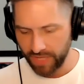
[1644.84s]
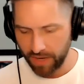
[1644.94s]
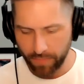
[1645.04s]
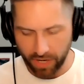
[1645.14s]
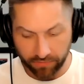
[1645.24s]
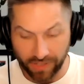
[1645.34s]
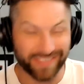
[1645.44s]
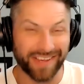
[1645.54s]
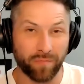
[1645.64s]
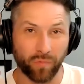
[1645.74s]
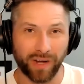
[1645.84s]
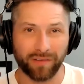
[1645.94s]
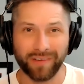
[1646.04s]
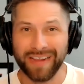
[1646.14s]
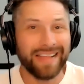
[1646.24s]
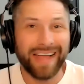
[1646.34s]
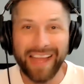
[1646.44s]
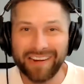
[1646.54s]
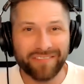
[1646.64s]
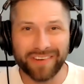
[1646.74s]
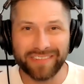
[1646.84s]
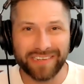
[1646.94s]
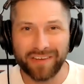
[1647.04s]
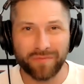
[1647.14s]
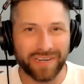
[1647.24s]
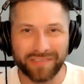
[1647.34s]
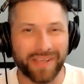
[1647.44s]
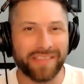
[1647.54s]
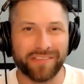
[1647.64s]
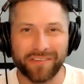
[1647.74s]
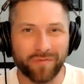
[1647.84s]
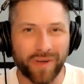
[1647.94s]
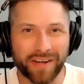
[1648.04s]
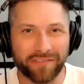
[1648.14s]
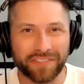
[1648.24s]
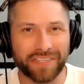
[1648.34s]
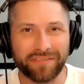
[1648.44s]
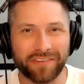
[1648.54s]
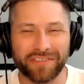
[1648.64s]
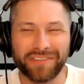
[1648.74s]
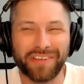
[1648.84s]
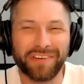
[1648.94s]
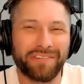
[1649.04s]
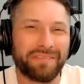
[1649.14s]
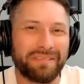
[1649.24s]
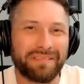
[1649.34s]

Amon-Ra St. Brown, I don't really know, but he's my 3rd wide receiver, so,